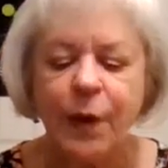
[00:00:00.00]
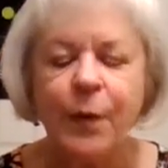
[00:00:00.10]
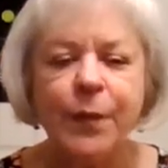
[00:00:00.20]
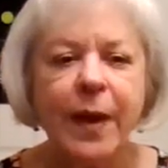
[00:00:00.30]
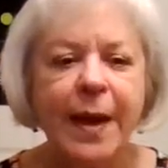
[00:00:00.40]

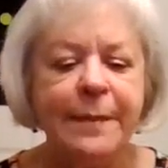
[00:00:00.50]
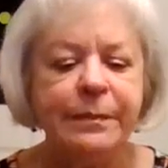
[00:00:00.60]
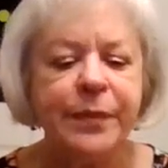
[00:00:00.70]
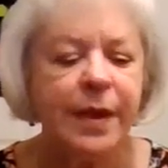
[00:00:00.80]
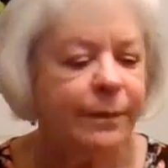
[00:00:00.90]
so
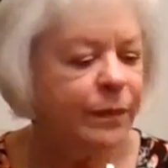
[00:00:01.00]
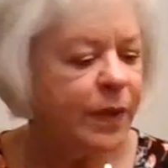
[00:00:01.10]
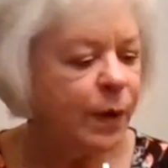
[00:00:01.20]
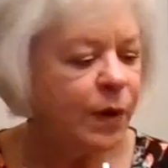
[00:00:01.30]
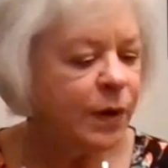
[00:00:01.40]
um,
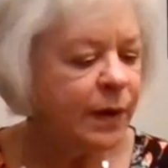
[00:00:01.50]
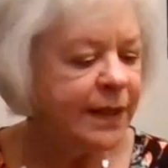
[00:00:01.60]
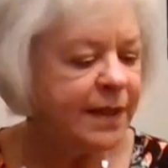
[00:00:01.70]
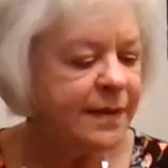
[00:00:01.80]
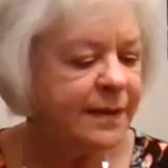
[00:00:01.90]
there were
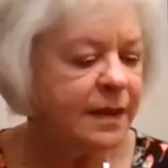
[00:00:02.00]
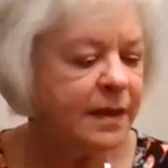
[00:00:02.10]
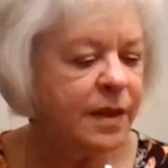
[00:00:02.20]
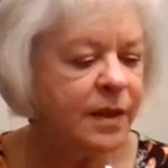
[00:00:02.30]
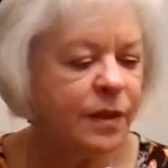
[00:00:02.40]
at least
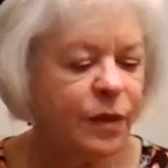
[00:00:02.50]
the